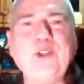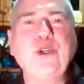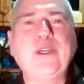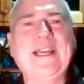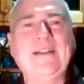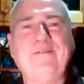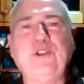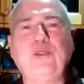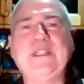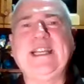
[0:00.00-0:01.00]
You can
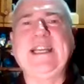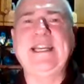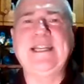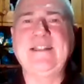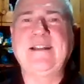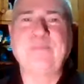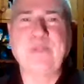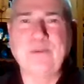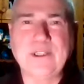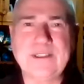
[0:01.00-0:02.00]
view it anytime
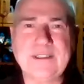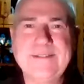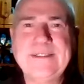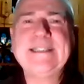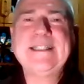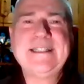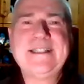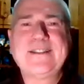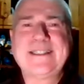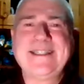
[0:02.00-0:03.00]
you want.
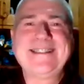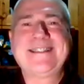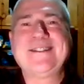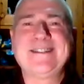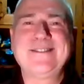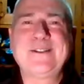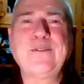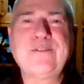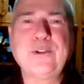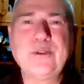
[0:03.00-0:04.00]
Okay, so
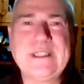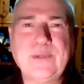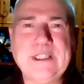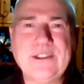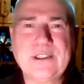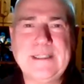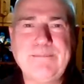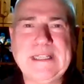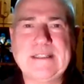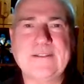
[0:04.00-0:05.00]
don't view it when you're
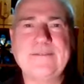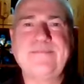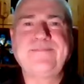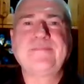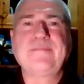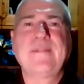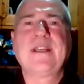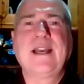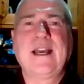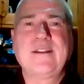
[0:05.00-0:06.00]
sleeping,
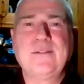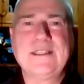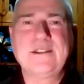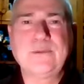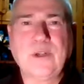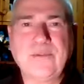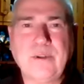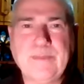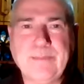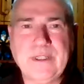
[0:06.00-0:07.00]
though. Otherwise, you won't
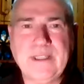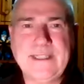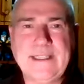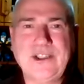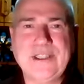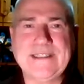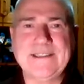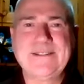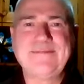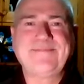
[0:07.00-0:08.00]
remember the
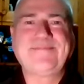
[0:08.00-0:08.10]
teachings.